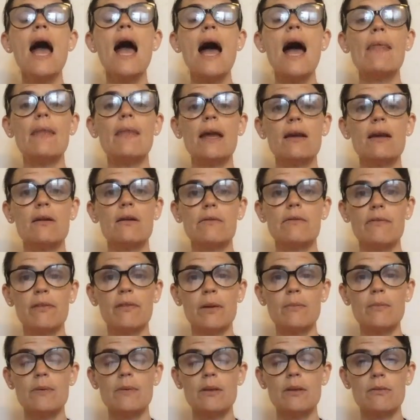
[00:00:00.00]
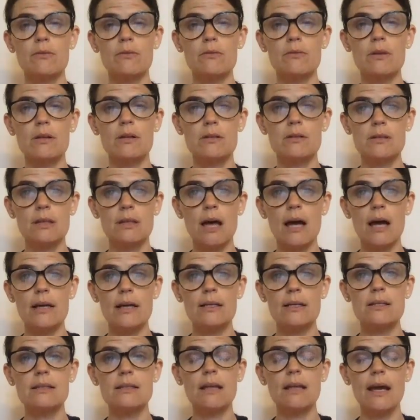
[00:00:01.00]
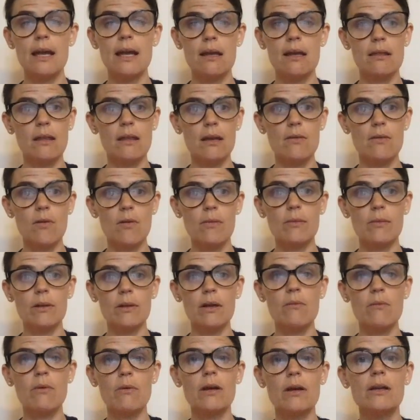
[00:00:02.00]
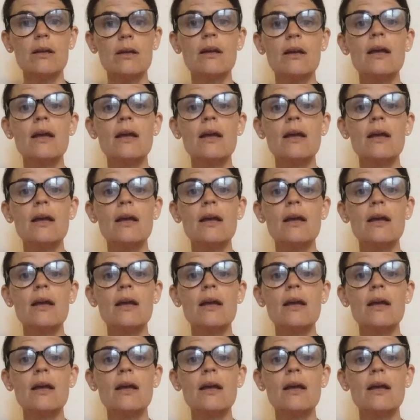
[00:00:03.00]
and they could flip through their slides like they normally would.